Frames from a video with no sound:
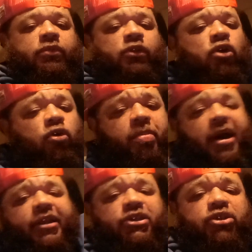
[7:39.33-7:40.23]

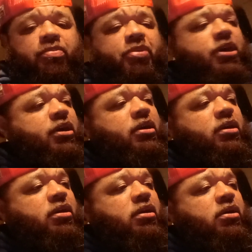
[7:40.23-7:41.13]
Nobody should be
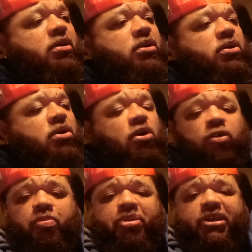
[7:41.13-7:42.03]

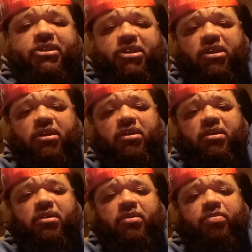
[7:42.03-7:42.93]
on PC,
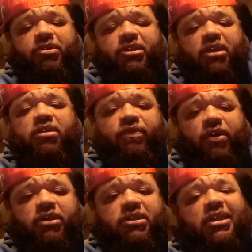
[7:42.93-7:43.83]
protective
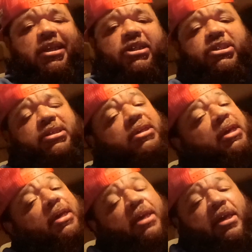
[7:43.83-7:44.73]
custody, unless
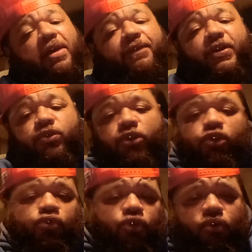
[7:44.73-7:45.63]
if that's what
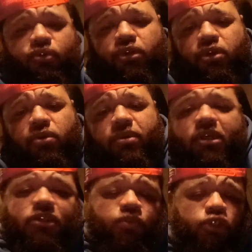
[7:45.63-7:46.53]
you choose to do and
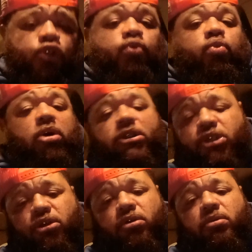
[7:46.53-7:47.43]
that's what you want
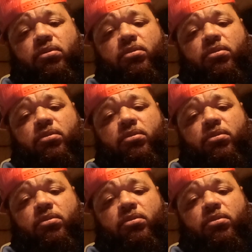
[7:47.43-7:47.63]
to do,